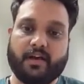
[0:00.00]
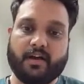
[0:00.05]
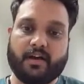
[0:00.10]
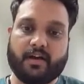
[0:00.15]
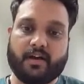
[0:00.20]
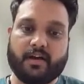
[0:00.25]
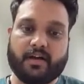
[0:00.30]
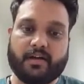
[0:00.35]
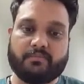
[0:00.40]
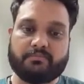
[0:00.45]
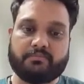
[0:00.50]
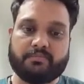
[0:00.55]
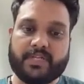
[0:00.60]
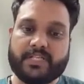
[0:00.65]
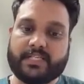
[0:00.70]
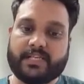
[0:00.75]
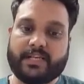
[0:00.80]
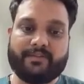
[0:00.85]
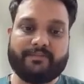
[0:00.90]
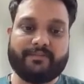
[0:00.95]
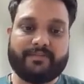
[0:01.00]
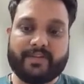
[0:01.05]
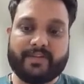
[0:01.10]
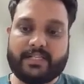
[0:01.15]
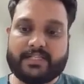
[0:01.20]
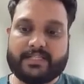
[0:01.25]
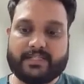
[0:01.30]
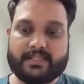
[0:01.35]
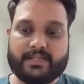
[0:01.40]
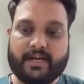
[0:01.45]
basically we
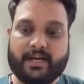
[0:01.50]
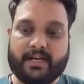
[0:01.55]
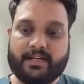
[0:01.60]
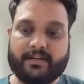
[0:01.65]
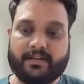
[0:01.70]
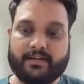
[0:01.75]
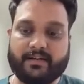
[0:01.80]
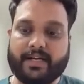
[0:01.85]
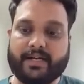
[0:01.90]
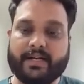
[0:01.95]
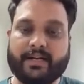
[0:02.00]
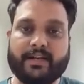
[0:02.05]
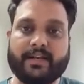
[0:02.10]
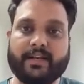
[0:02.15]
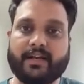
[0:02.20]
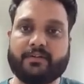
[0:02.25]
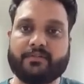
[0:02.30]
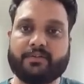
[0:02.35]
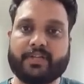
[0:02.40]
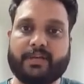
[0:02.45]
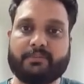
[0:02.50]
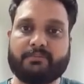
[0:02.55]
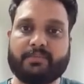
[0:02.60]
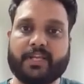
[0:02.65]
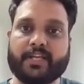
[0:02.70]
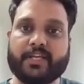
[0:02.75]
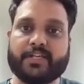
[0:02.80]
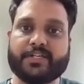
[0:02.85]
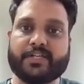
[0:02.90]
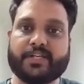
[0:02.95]
will start rendering out the
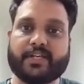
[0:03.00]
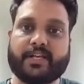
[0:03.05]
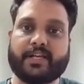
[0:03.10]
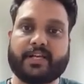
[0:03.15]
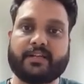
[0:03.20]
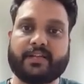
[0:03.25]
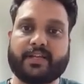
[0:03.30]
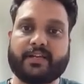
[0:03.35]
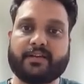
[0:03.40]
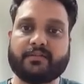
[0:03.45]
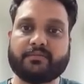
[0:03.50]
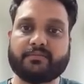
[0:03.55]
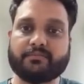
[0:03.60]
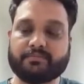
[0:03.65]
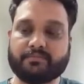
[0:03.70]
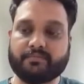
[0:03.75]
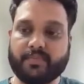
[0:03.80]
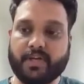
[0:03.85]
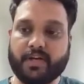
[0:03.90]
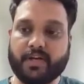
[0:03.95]
application, and then